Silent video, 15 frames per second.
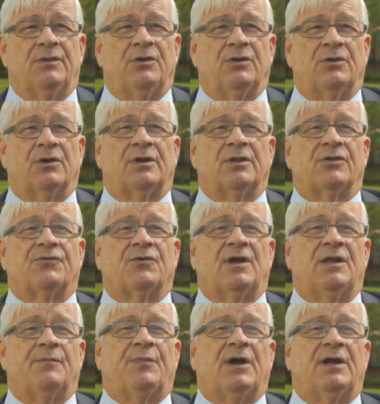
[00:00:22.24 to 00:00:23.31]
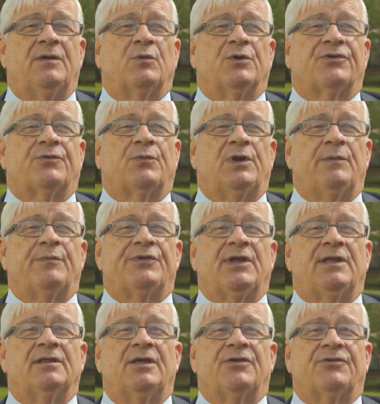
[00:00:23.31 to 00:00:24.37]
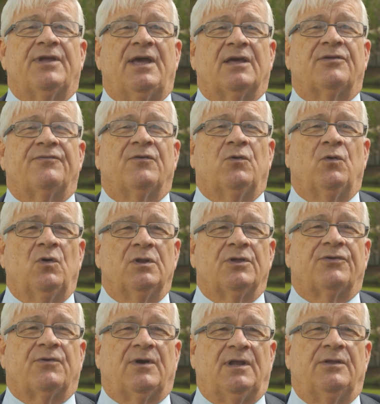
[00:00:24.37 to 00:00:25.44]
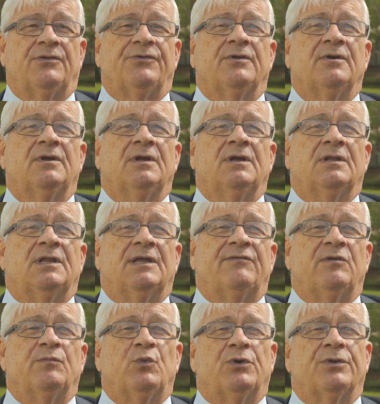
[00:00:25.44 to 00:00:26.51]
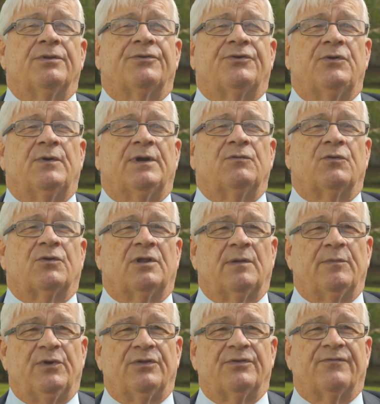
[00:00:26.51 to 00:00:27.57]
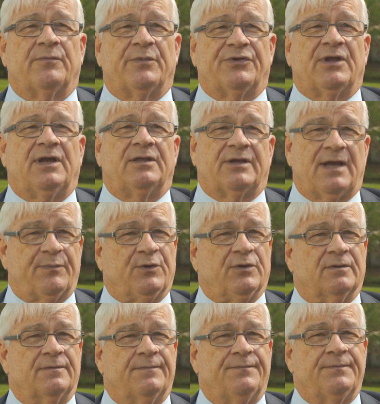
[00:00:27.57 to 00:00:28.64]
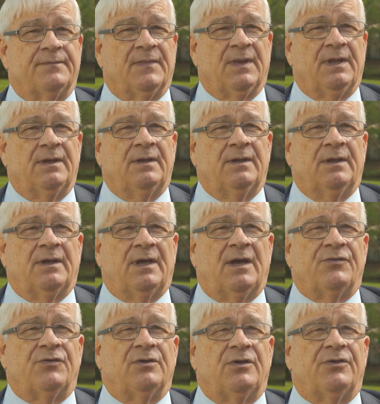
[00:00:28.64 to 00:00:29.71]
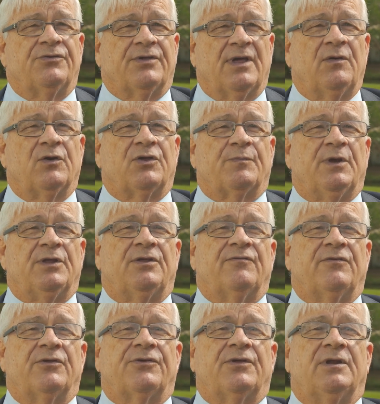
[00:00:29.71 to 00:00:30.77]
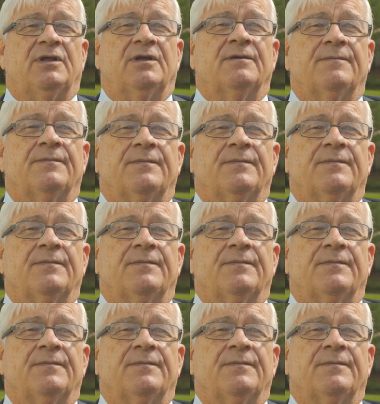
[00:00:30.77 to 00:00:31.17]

The United Australia Party wants 20% less tax for all Australians living more than 200 kilometres from a state capital. Housing is so expensive in the city.